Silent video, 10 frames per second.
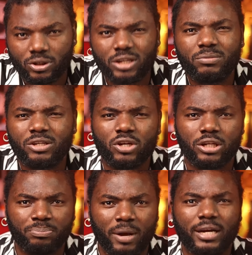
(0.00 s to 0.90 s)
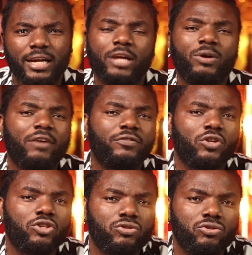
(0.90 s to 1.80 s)
Just make sure the powder that you have in
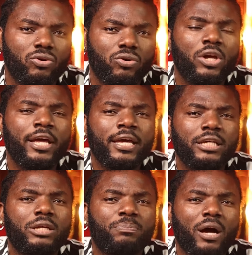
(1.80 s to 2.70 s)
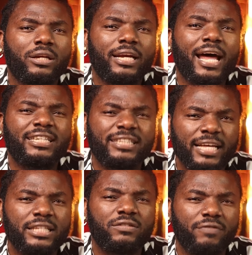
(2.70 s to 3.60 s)
your studio is a powder that
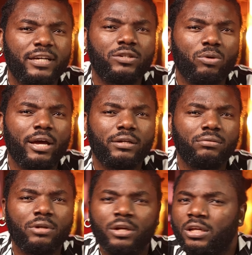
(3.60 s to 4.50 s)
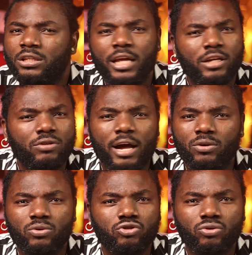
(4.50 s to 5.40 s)
scents very well. Then you
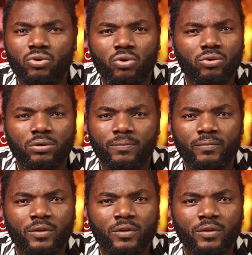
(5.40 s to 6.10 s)
are good to go.